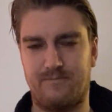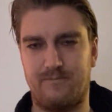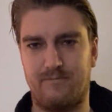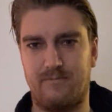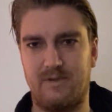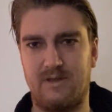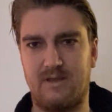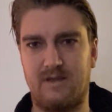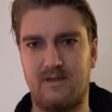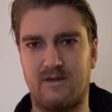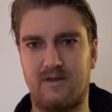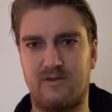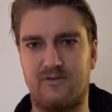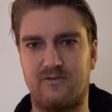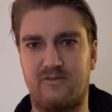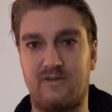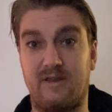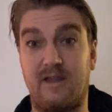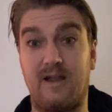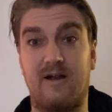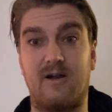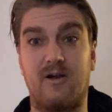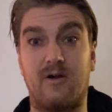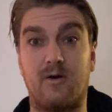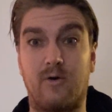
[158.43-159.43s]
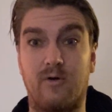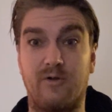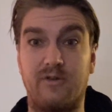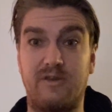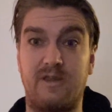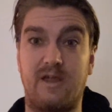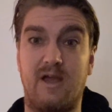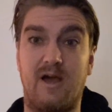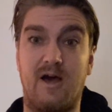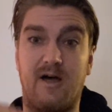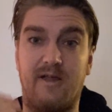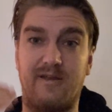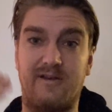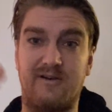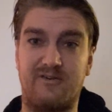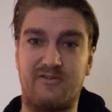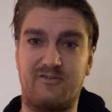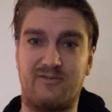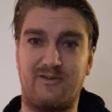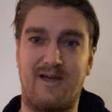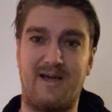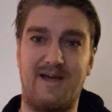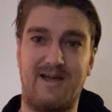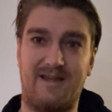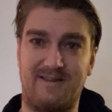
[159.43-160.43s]
because they're on the other
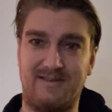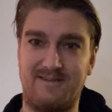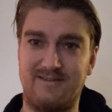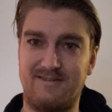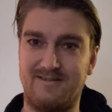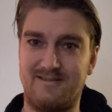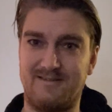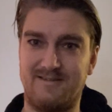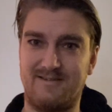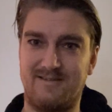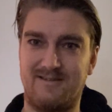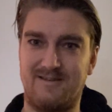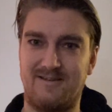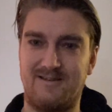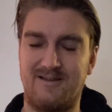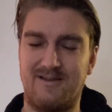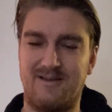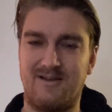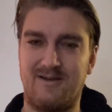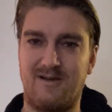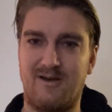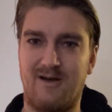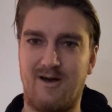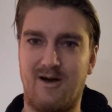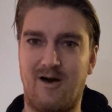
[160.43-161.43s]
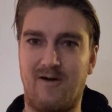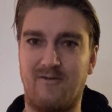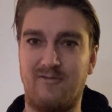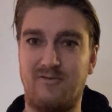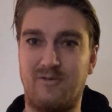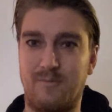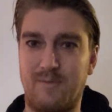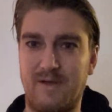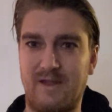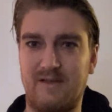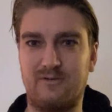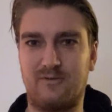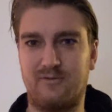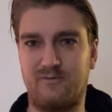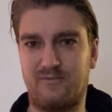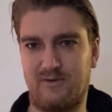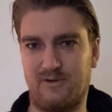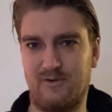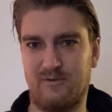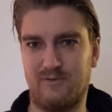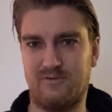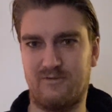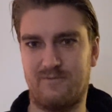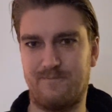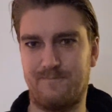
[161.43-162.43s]
side of the
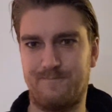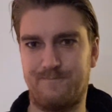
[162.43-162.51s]
battlefield.